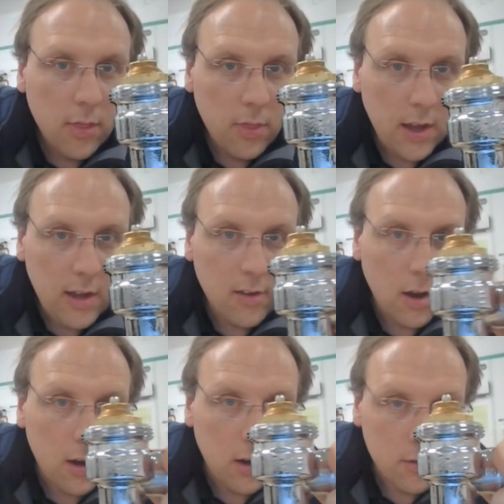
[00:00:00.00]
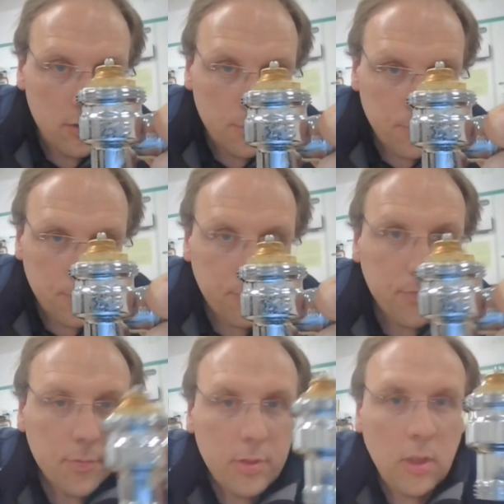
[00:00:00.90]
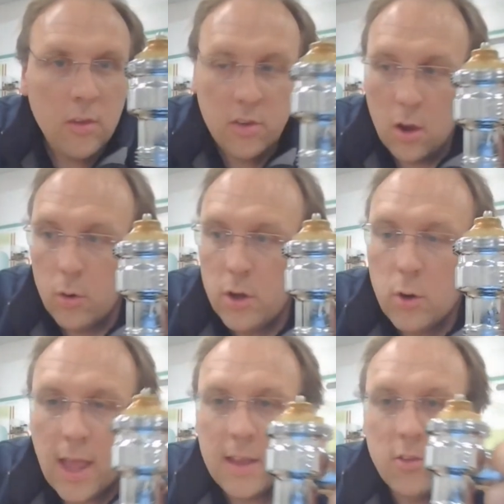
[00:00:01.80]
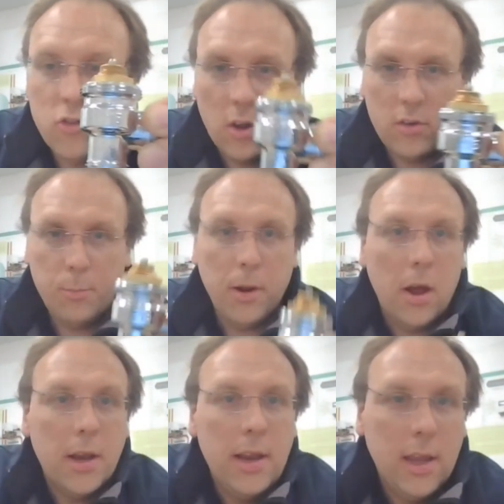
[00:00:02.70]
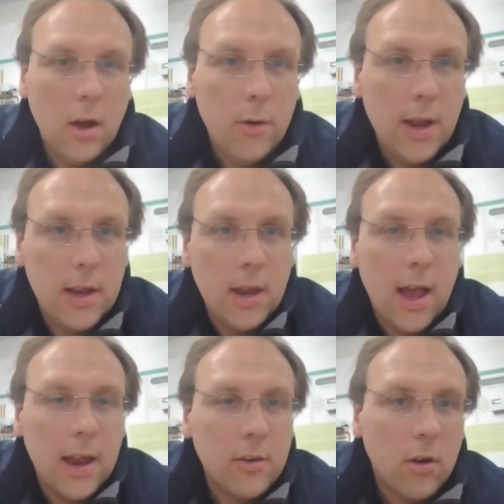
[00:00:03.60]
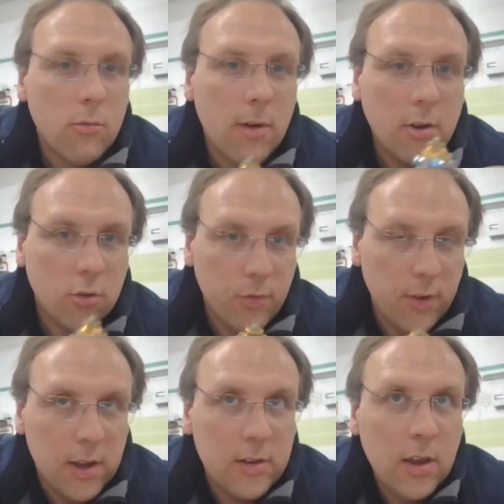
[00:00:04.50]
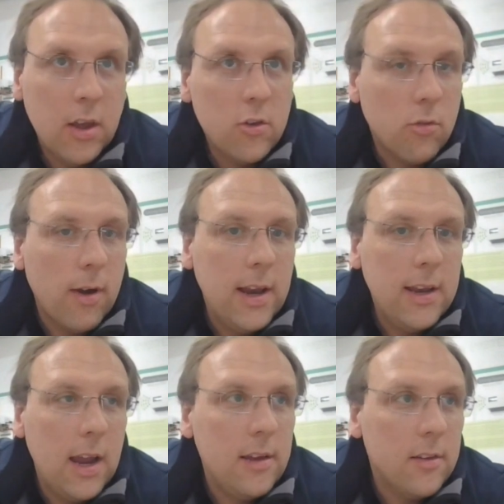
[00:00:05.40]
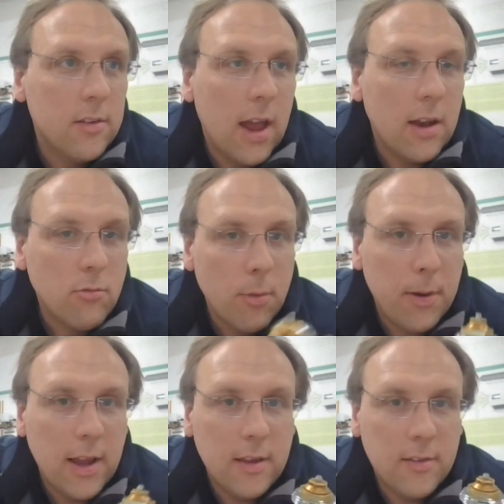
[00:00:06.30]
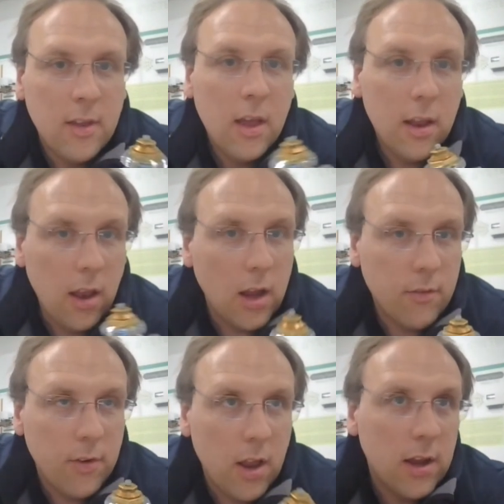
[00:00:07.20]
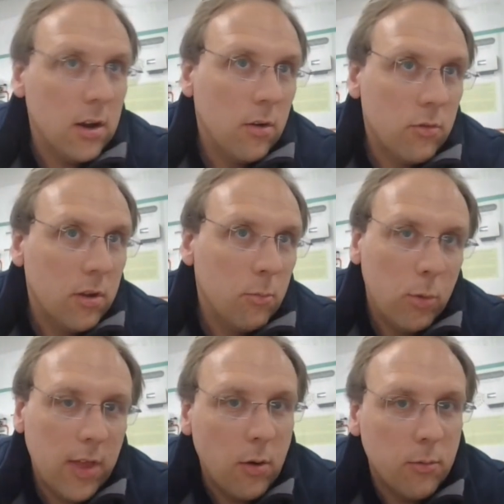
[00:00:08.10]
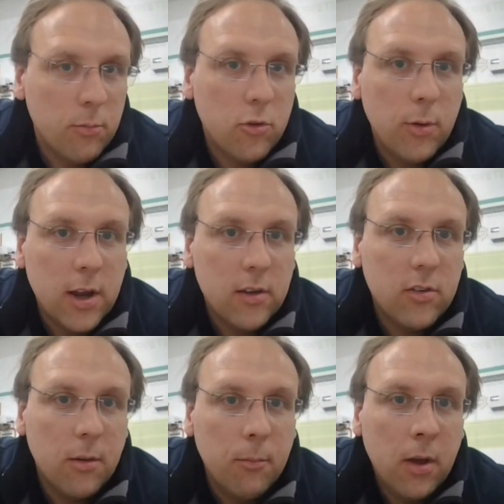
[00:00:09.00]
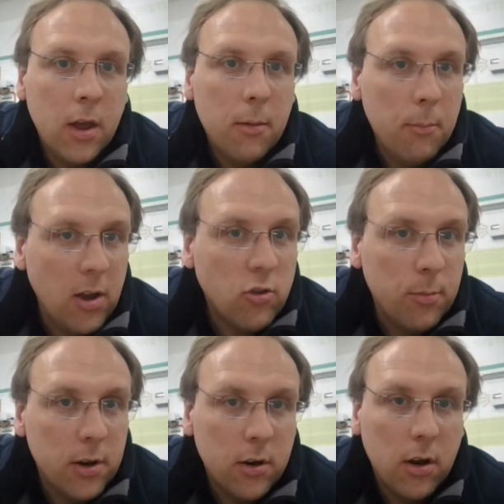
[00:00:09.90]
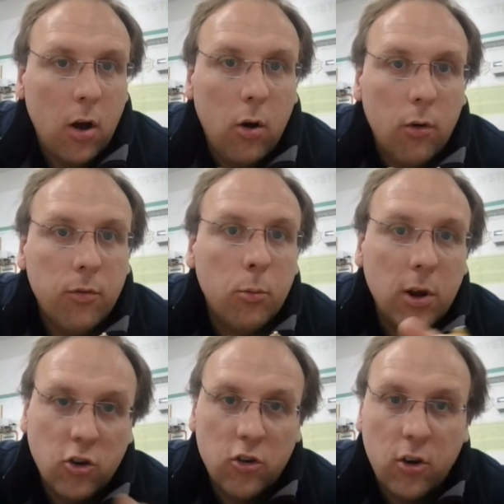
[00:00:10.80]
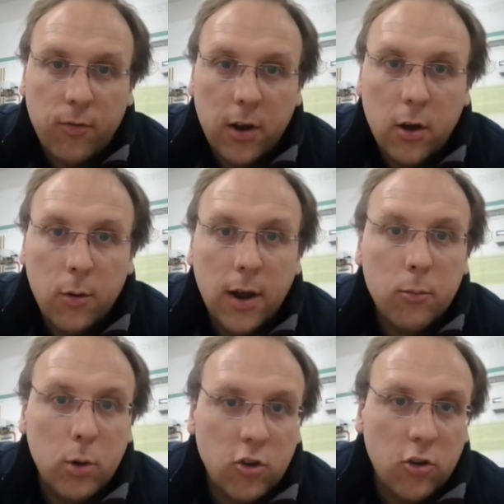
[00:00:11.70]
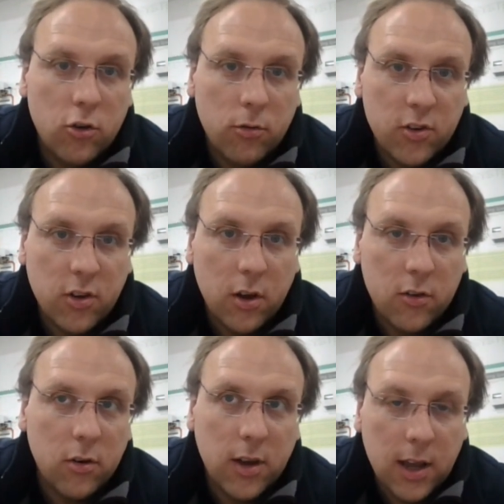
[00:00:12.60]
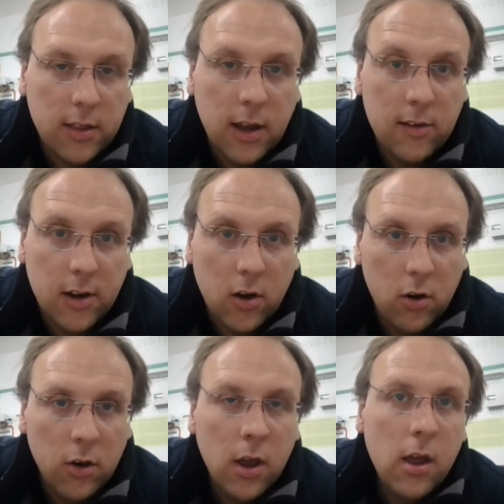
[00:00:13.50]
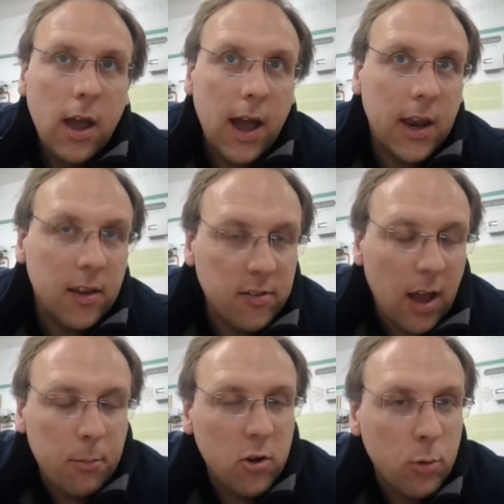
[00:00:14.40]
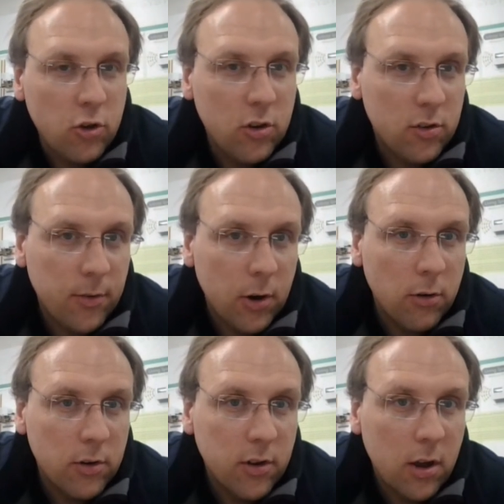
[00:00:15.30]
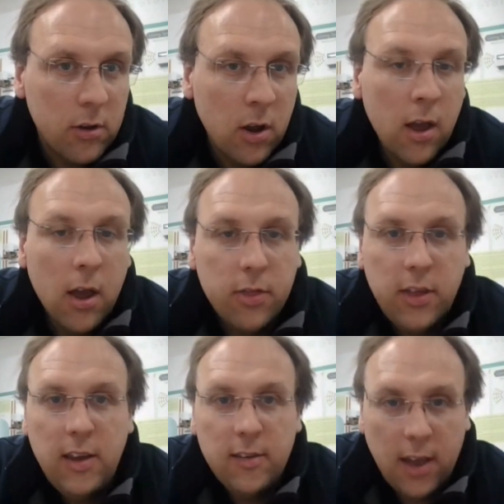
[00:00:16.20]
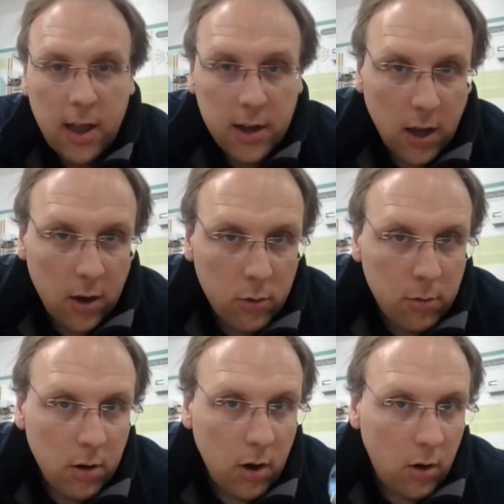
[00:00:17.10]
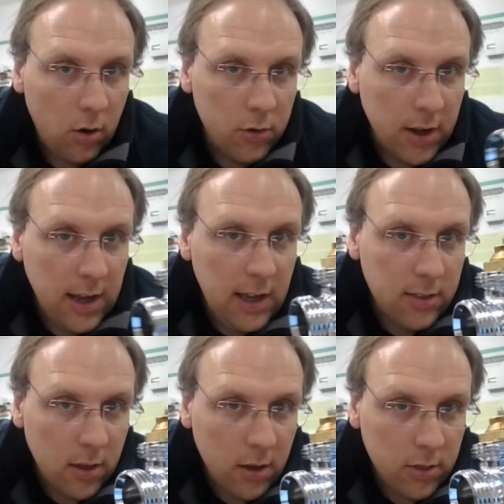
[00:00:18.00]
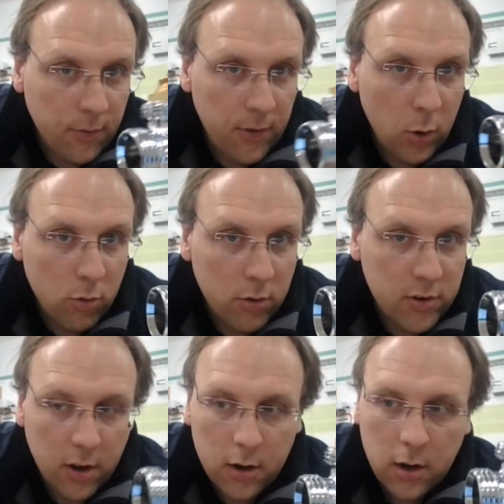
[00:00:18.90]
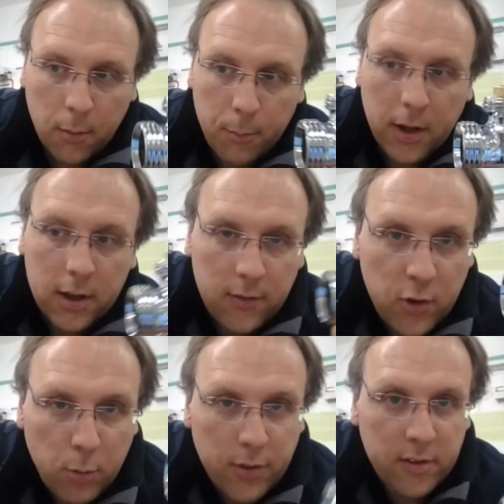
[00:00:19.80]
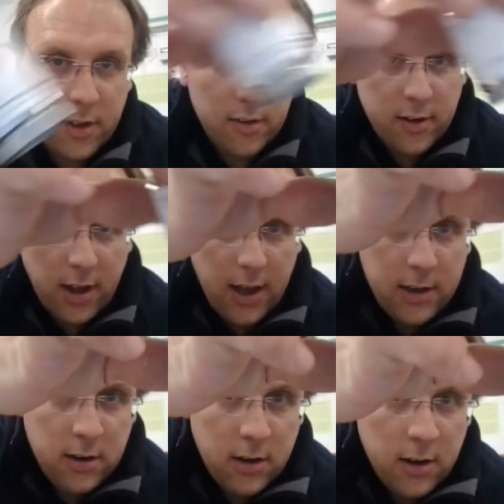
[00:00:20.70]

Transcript: These aren't. So you can't just blindly go in and retrofit to radiators and replace like for like, without doing some measurement of which is your flow and which is your return. So kick the heating on and establish which is the flow and return. These can go on either the flow or return, but if you want the sensing head